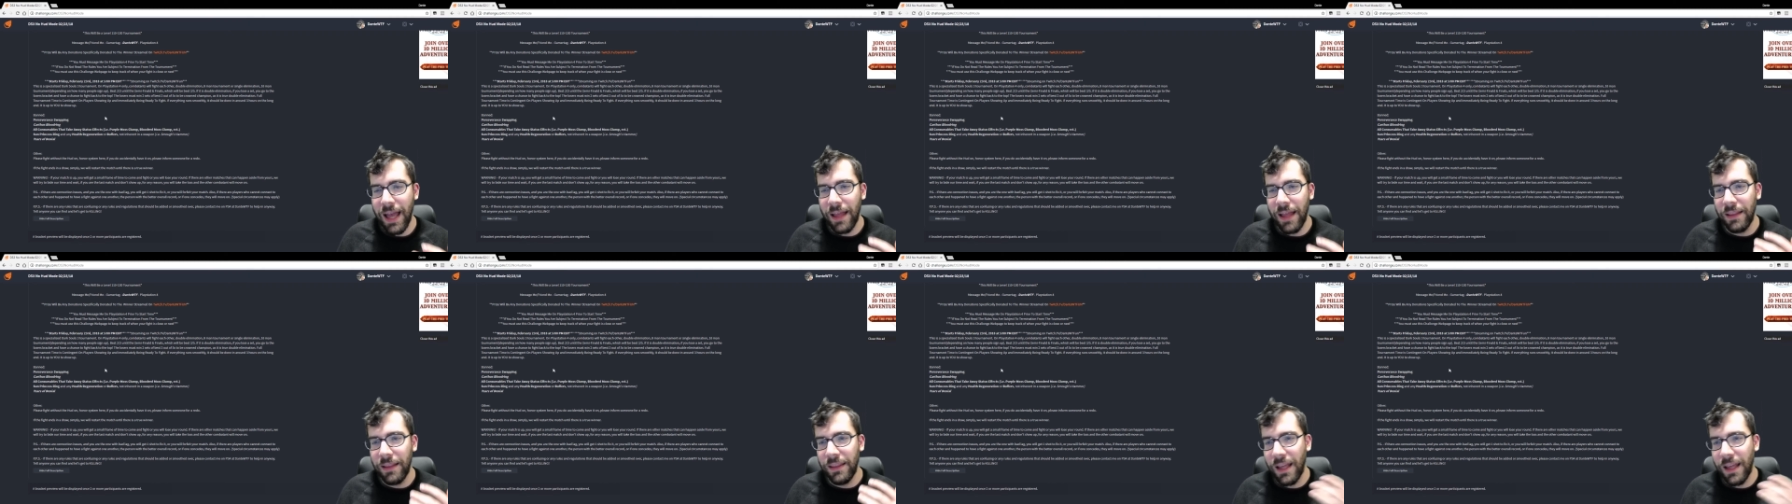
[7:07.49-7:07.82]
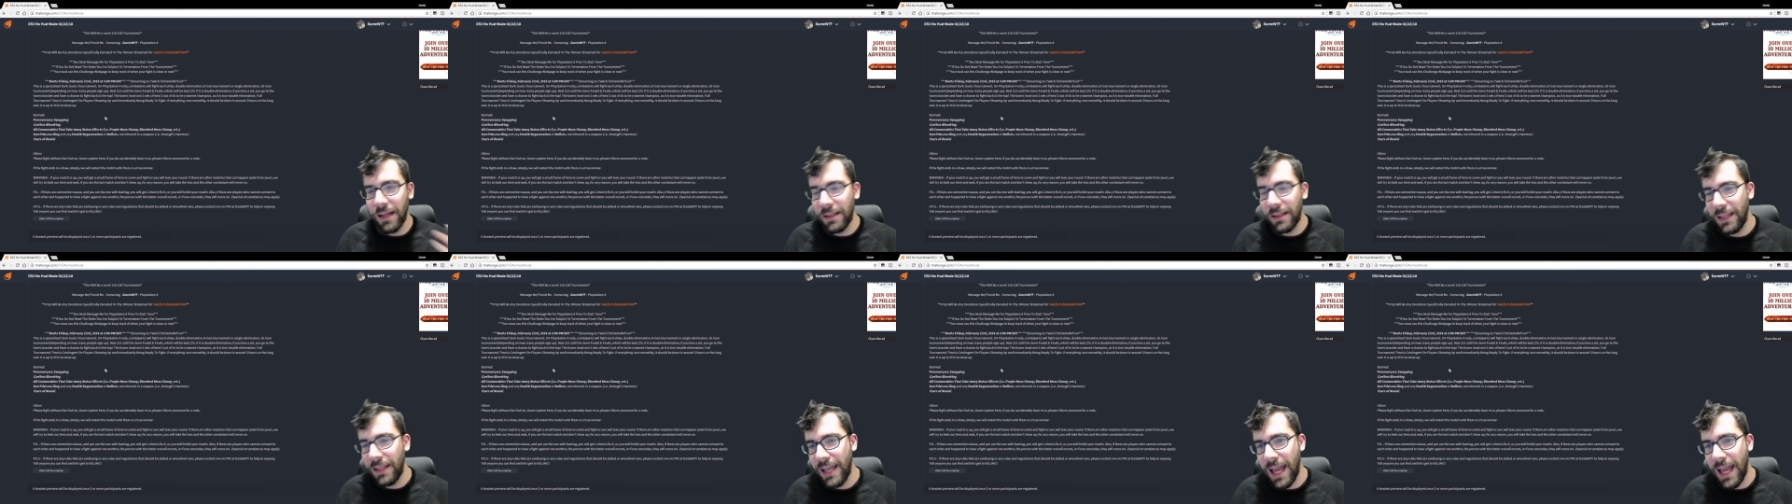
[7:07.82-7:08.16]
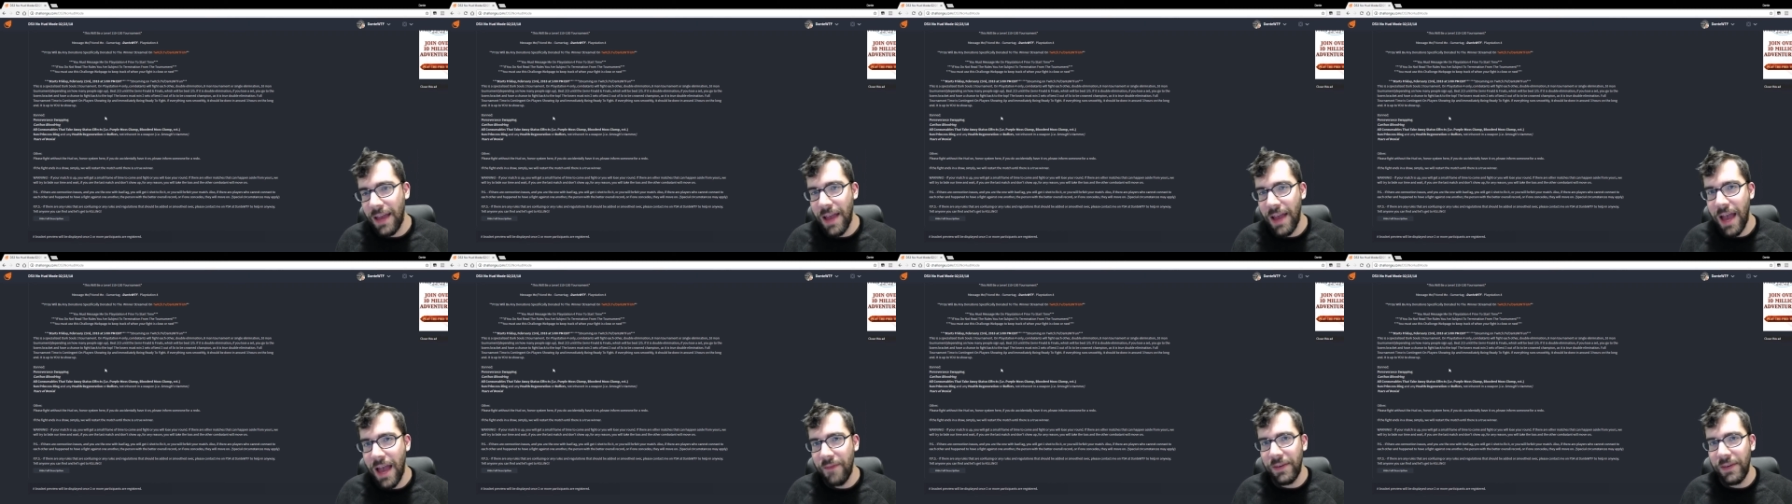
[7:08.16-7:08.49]
luckily I
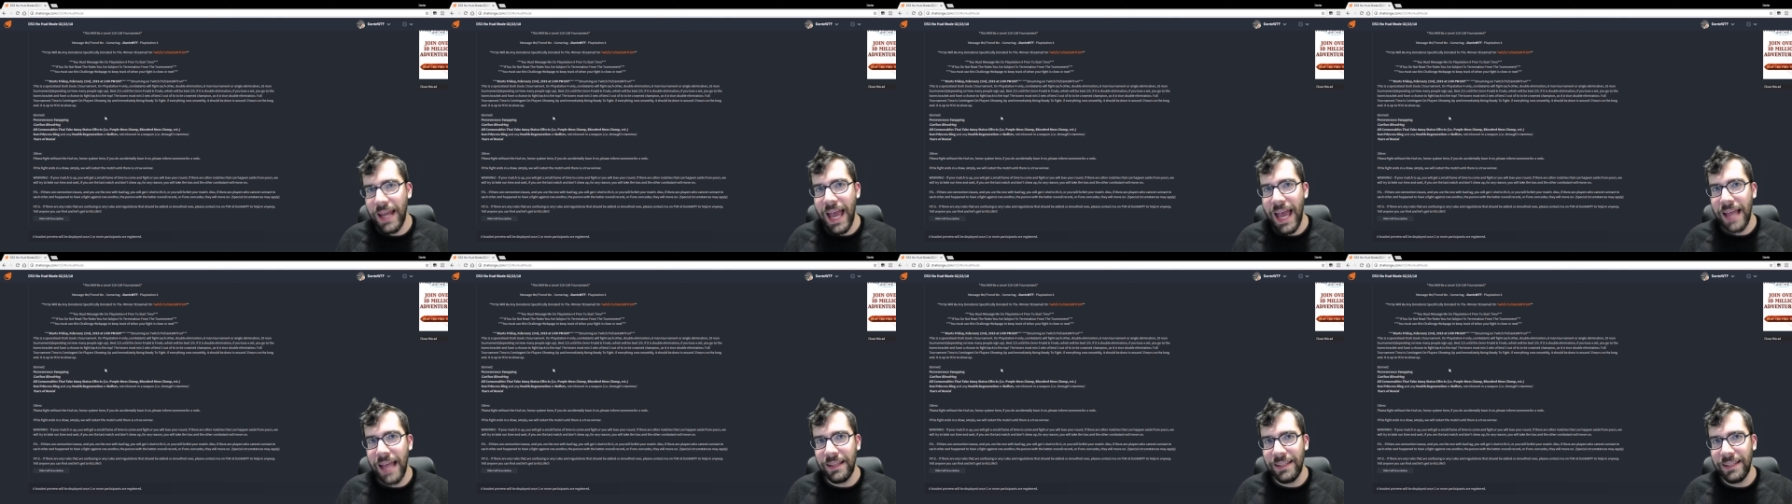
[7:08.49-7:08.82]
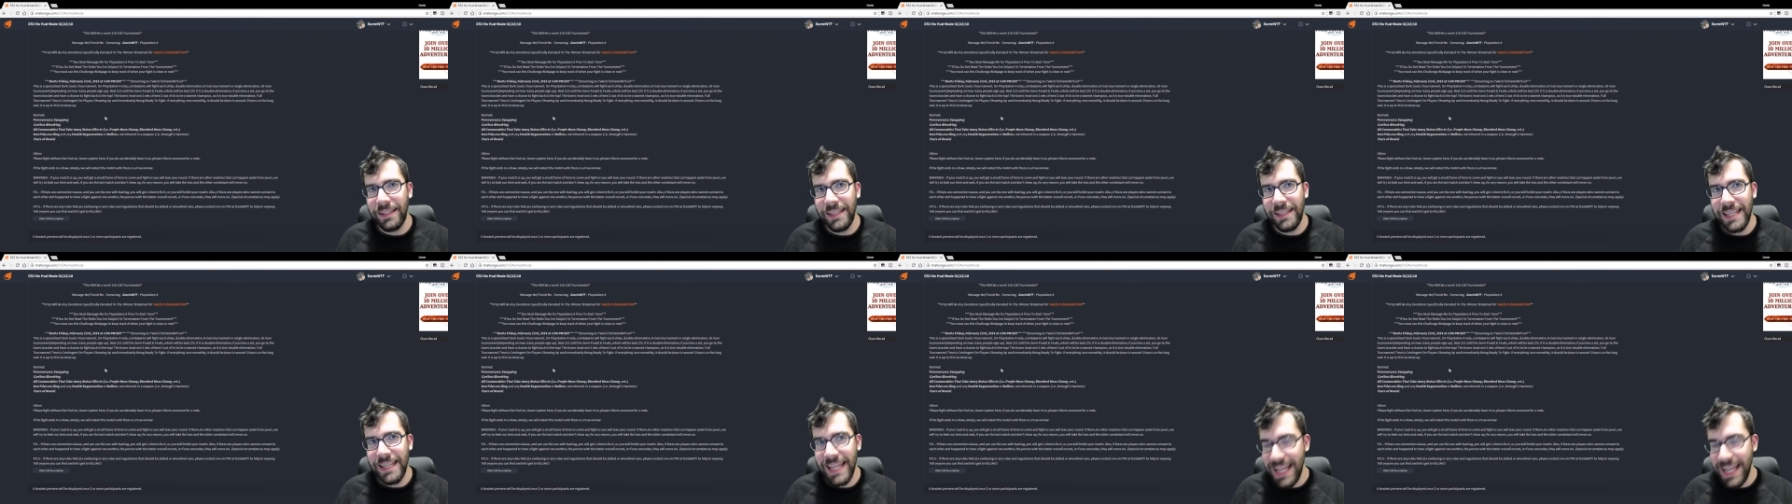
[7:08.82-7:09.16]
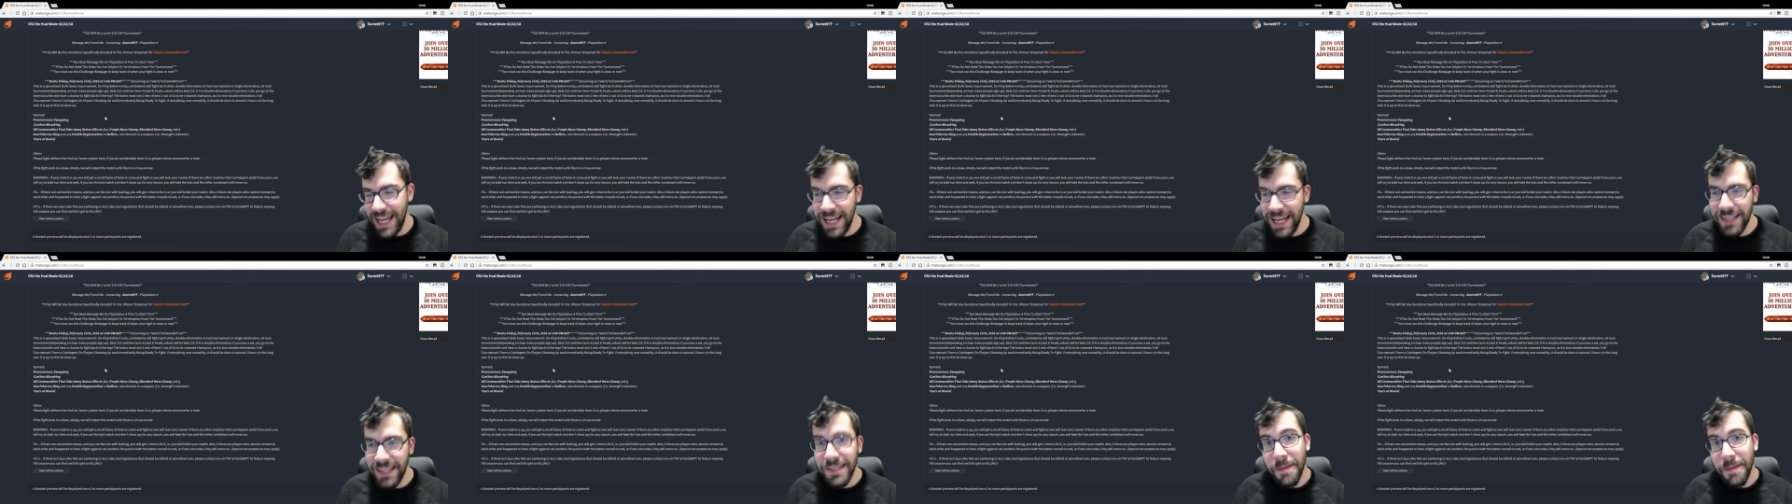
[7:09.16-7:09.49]
haven't had the
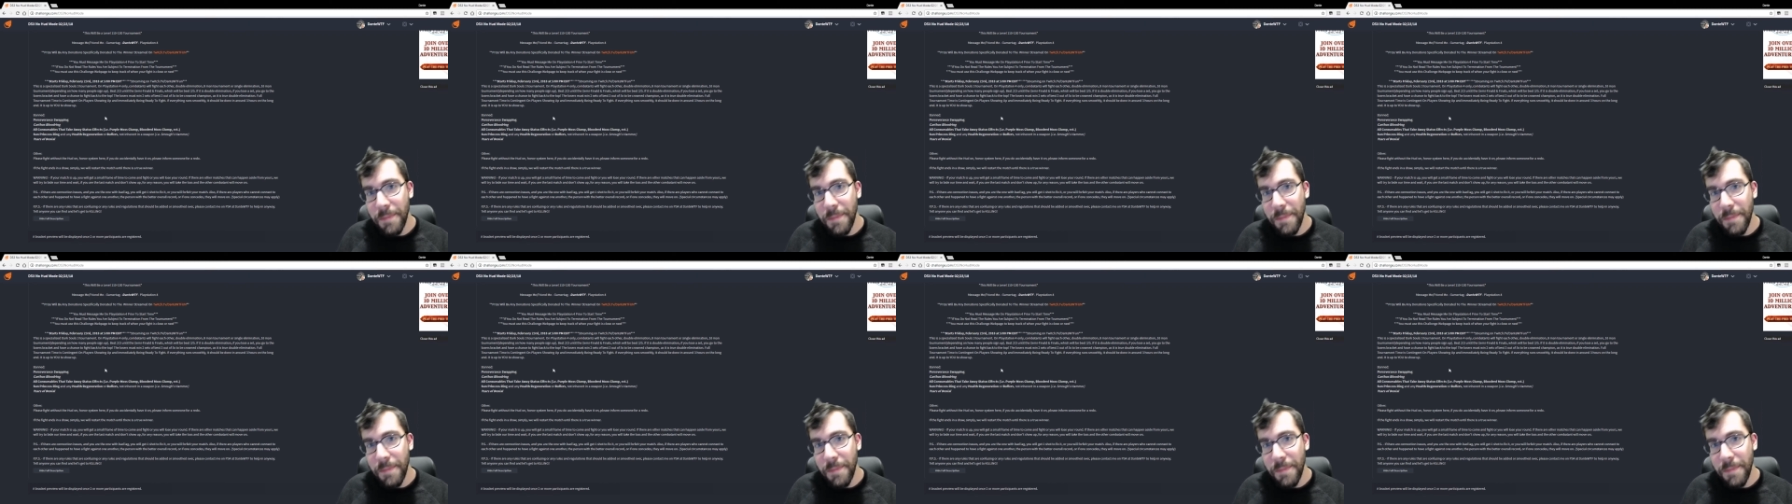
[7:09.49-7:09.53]
need to